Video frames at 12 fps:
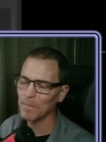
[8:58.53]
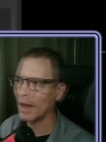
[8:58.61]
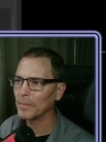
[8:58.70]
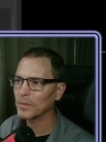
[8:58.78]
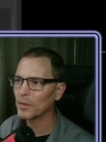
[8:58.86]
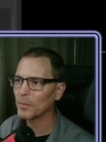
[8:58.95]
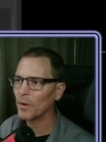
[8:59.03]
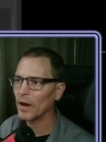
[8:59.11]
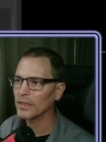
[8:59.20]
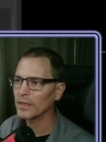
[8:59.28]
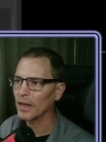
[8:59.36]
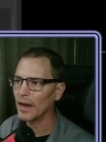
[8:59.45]
I'm
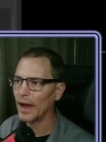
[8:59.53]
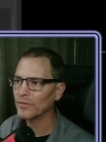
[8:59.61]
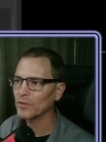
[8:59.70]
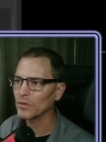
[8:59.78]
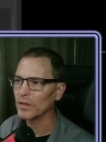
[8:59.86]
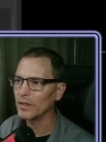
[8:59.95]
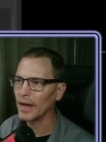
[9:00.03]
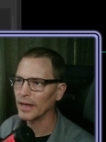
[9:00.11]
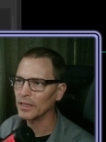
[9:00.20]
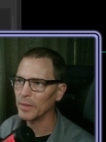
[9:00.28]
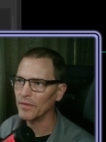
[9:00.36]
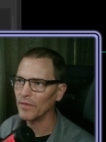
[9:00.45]
surprised that after
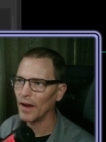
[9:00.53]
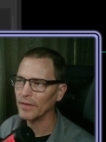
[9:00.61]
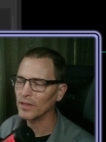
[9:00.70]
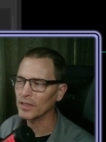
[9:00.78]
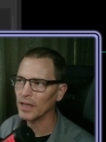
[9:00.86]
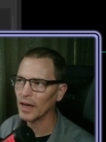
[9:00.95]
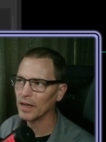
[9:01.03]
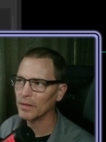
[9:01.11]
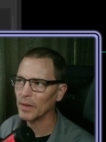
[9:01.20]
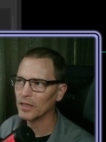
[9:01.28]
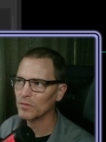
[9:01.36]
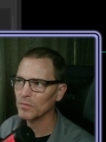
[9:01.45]
knight to b5, the second
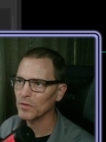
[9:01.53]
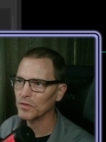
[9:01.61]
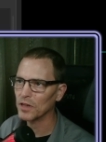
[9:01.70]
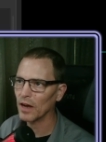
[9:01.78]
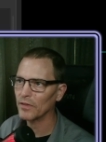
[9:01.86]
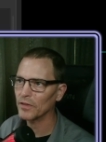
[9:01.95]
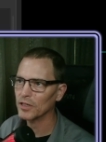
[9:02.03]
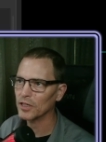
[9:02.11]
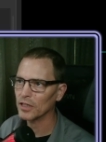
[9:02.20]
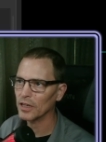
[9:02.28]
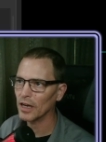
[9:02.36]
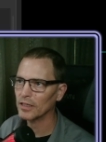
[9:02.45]
best move Stockfish
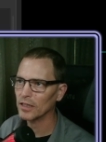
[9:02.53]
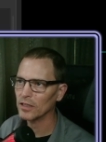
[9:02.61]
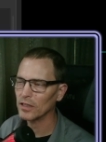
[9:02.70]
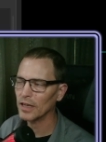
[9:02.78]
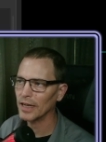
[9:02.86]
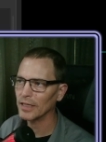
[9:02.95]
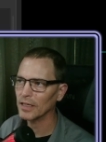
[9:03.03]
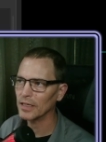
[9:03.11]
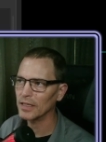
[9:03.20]
suggests is king to